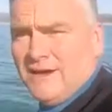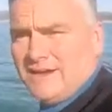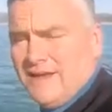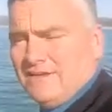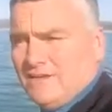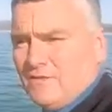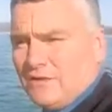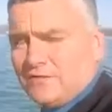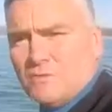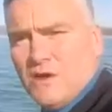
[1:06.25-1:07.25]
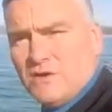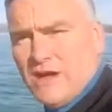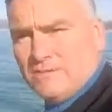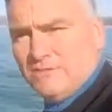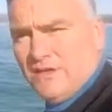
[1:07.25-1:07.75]
Okay, so when a swell
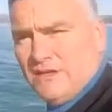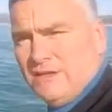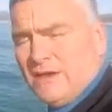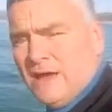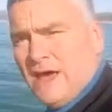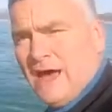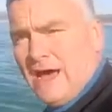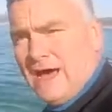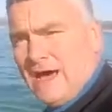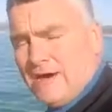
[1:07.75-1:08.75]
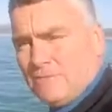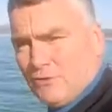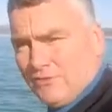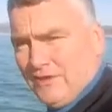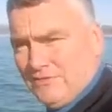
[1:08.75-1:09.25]
comes in,
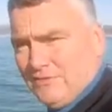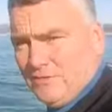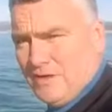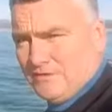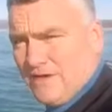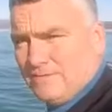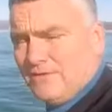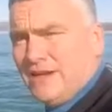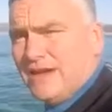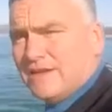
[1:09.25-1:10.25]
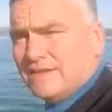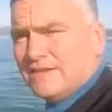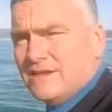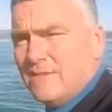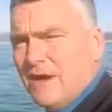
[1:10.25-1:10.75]
or a set of swells comes in out of the
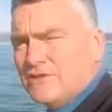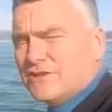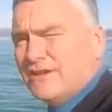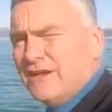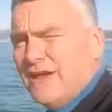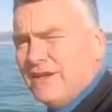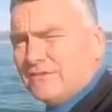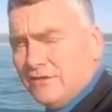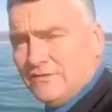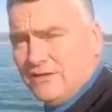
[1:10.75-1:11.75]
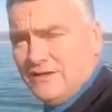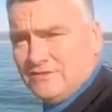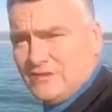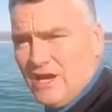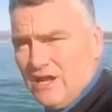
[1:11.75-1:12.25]
deep ocean, as soon as it
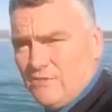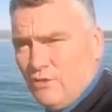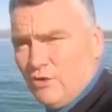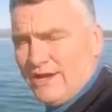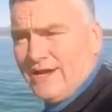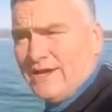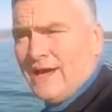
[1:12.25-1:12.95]
hits shallow water,